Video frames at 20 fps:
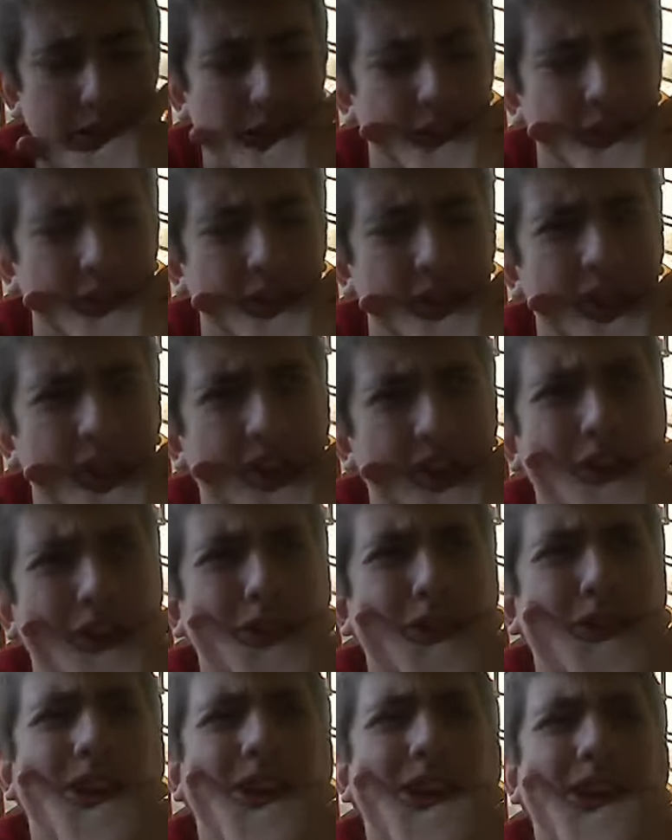I don't
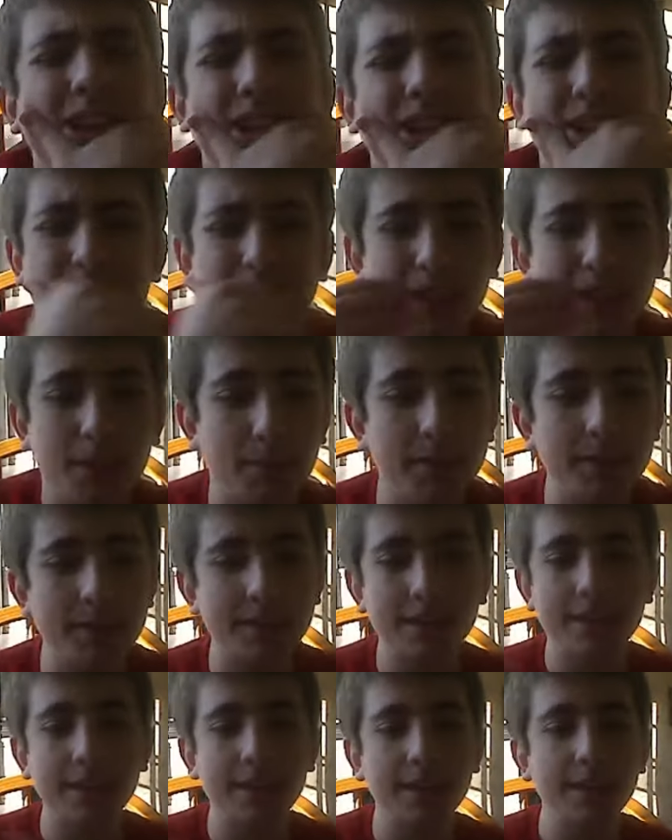know. Yeah,
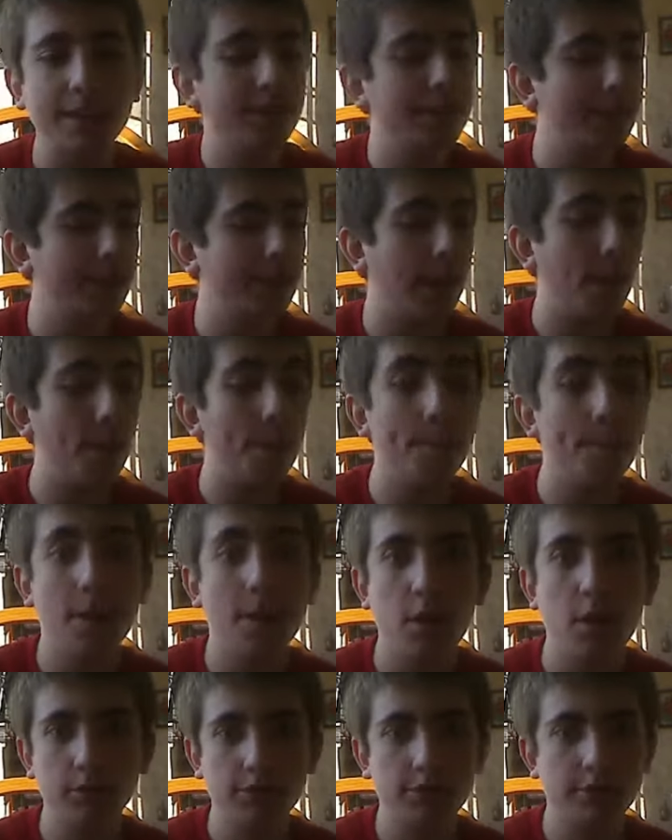Nintendogs at
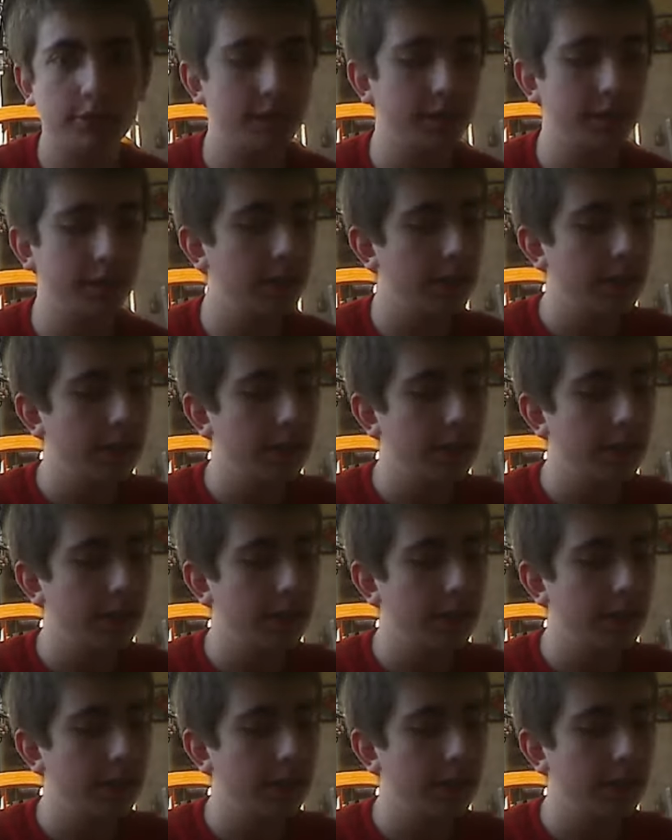most.